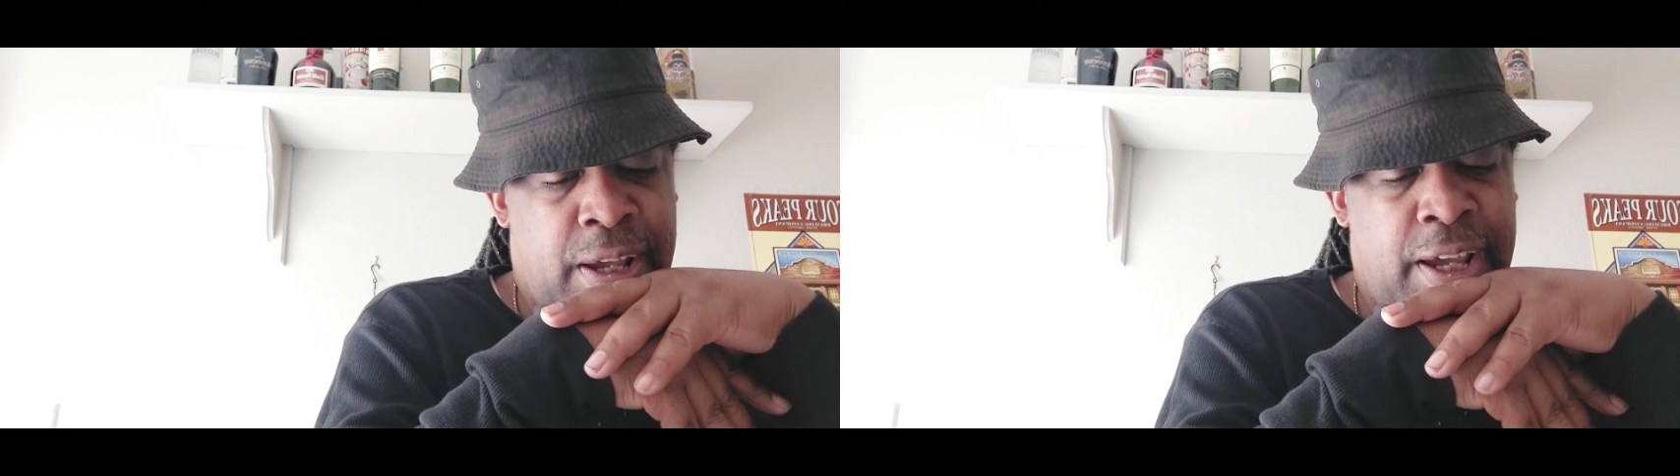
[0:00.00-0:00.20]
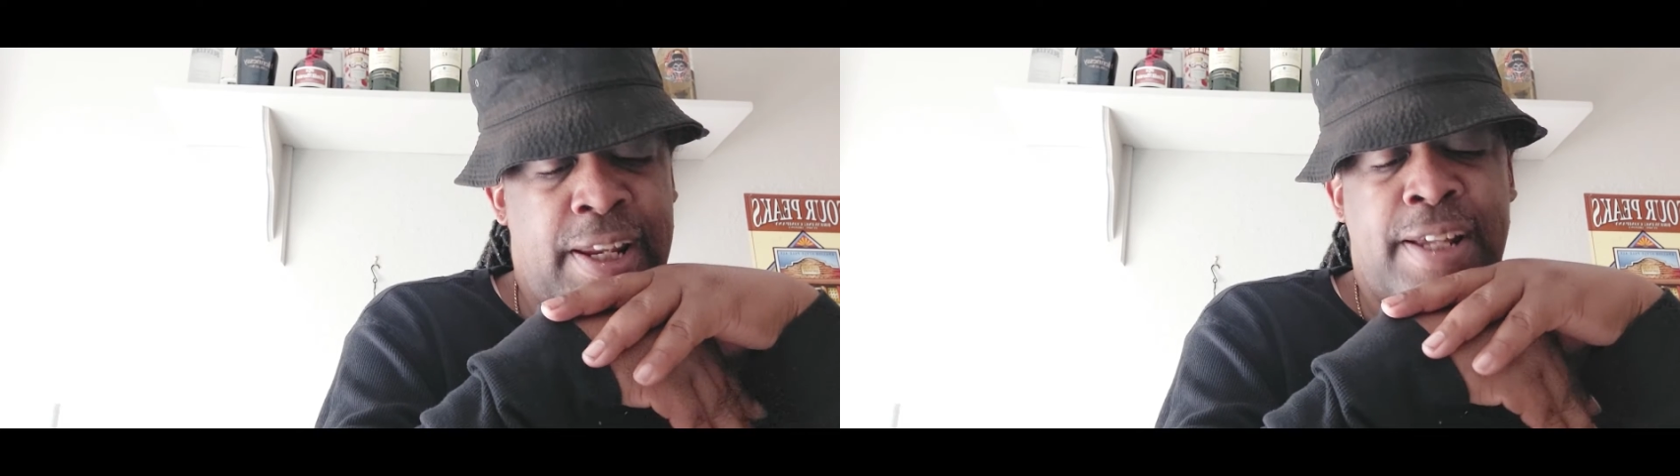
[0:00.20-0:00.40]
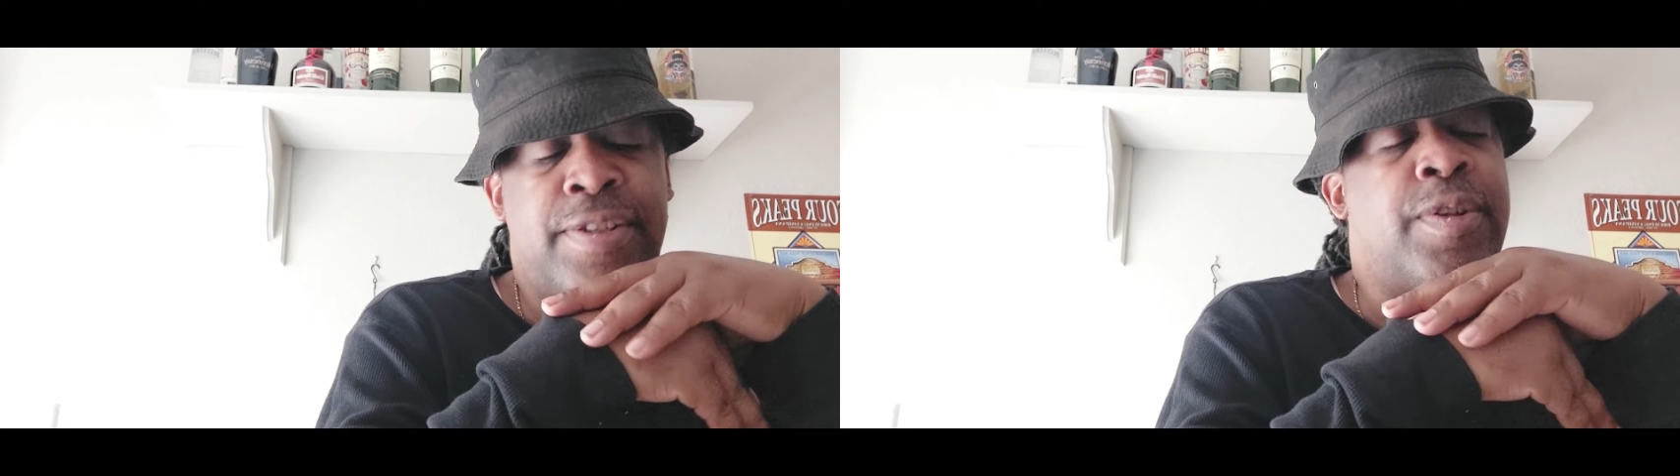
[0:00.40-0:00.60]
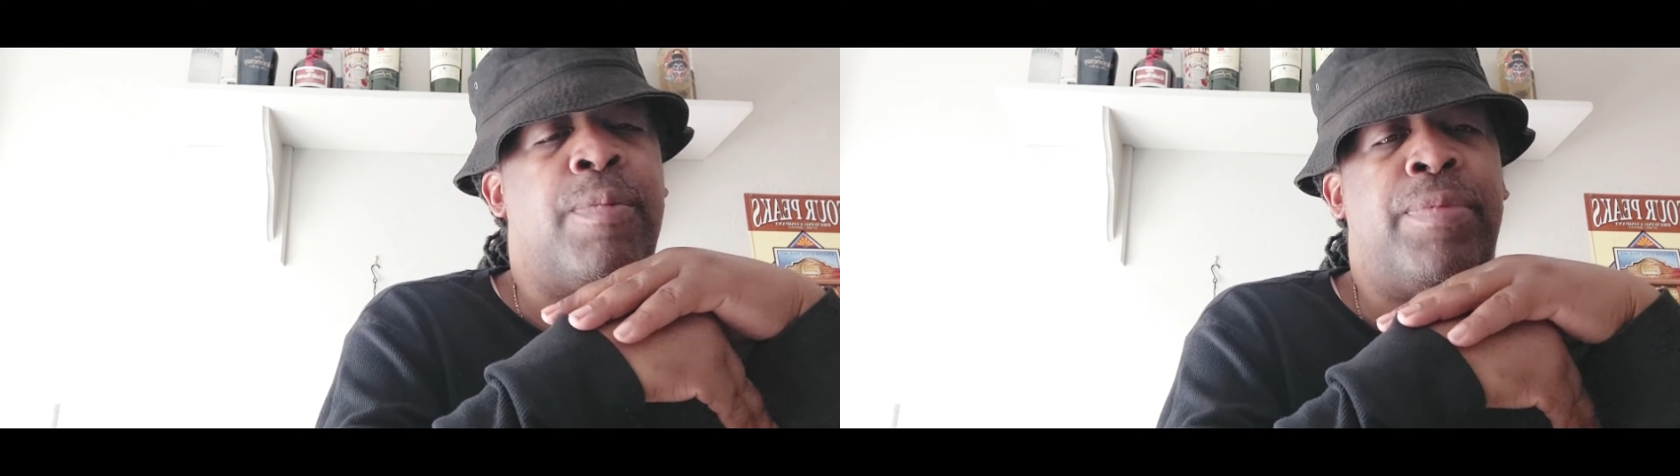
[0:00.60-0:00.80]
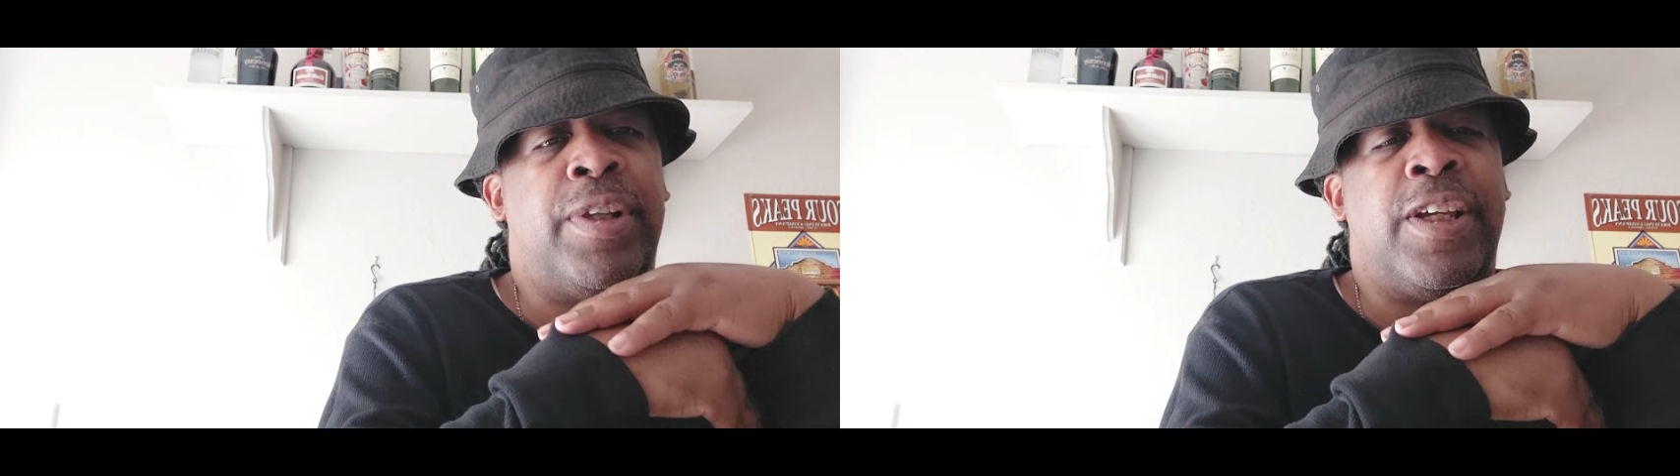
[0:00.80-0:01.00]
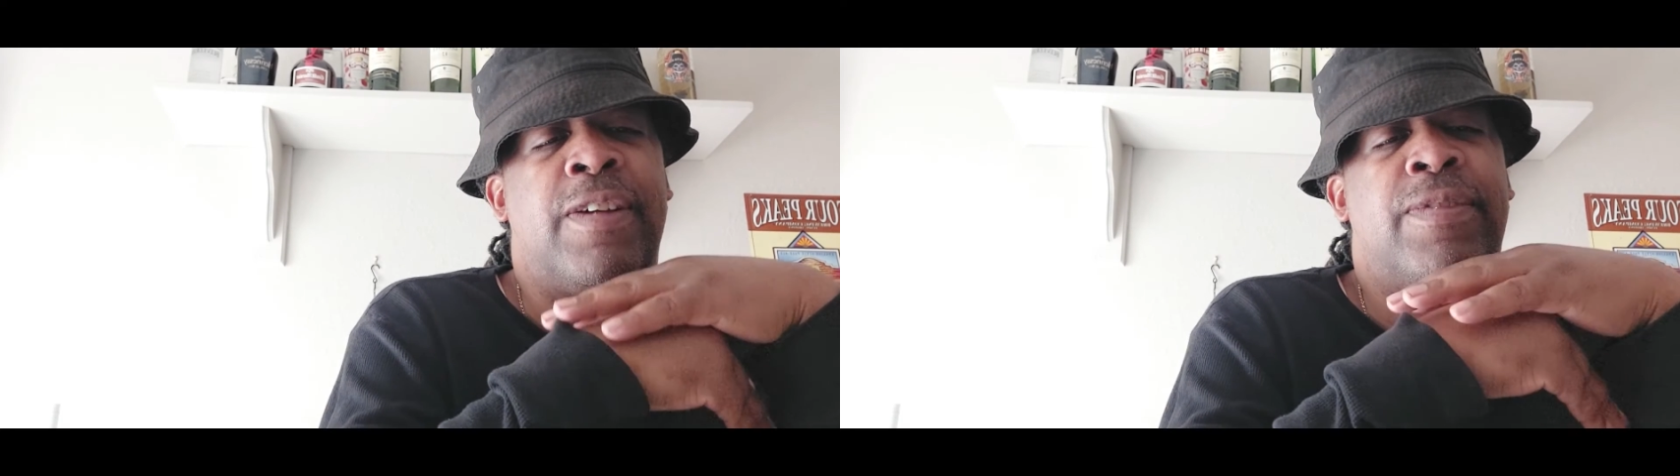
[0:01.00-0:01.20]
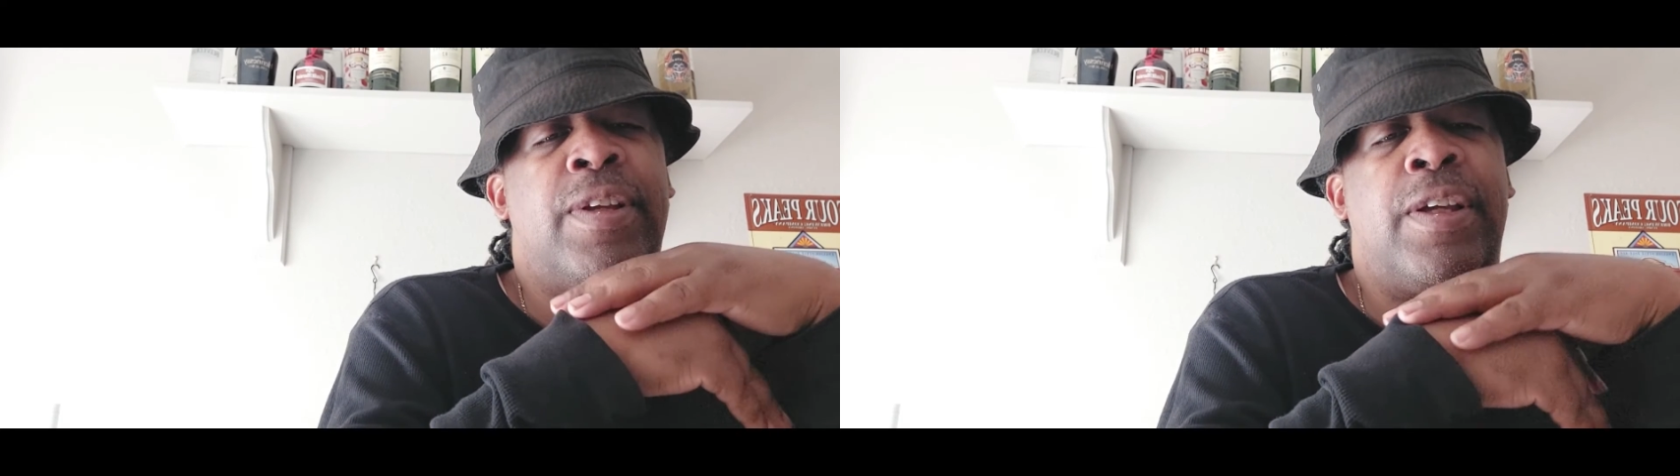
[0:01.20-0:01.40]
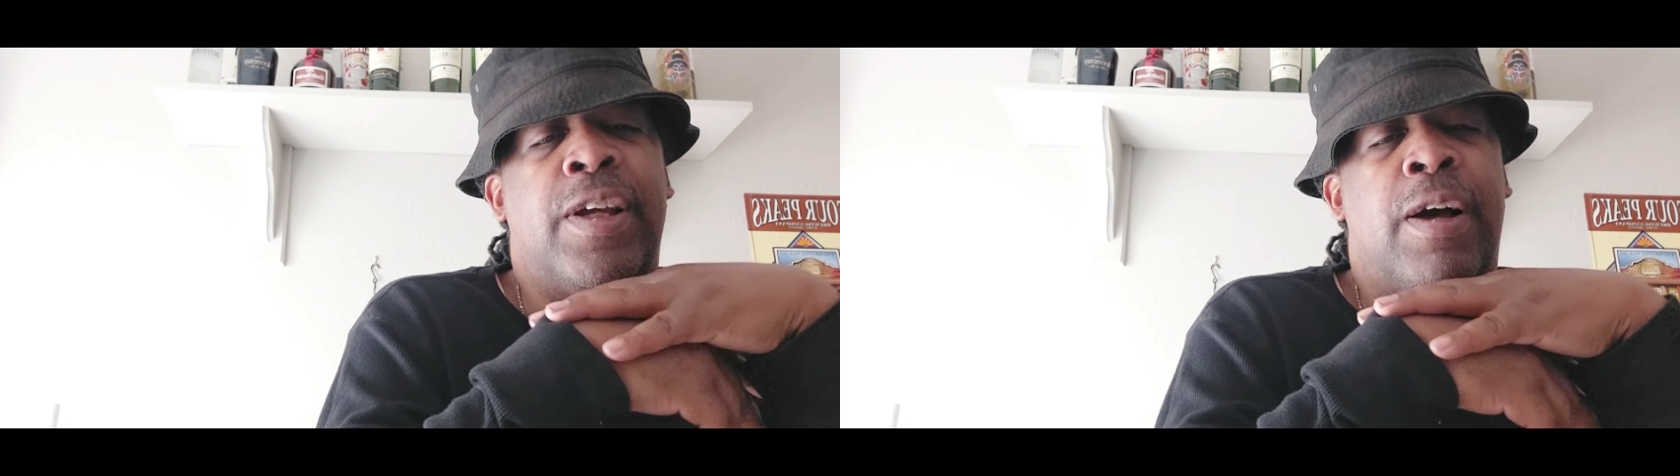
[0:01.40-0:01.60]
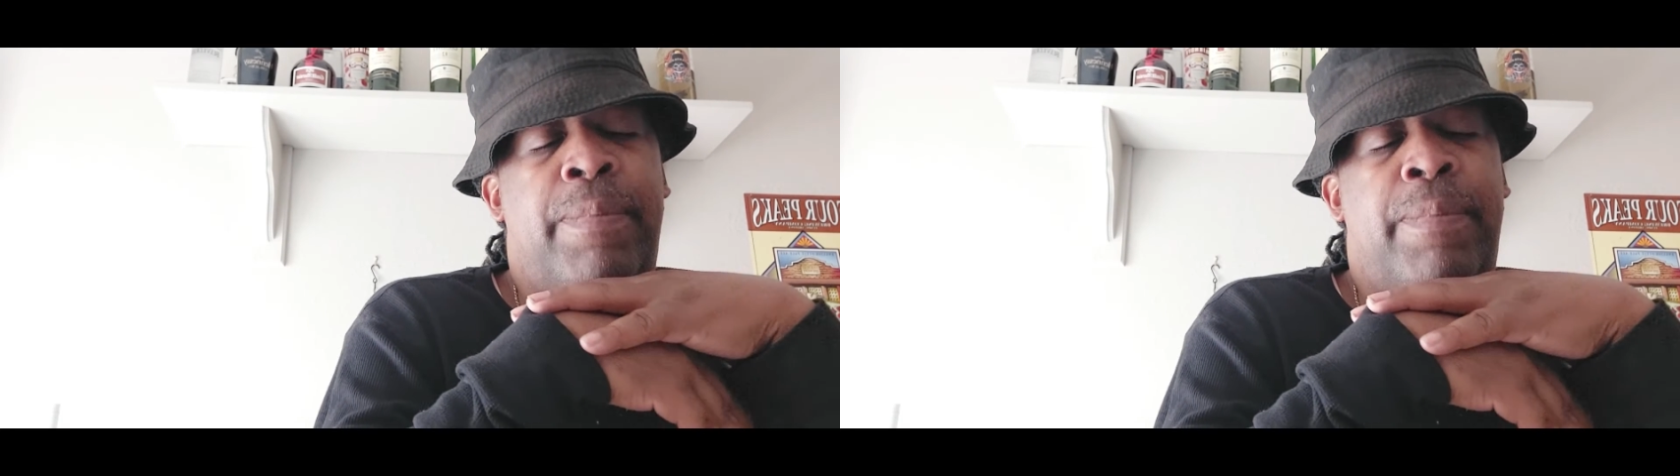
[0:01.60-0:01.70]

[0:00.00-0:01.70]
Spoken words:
And I just don't believe the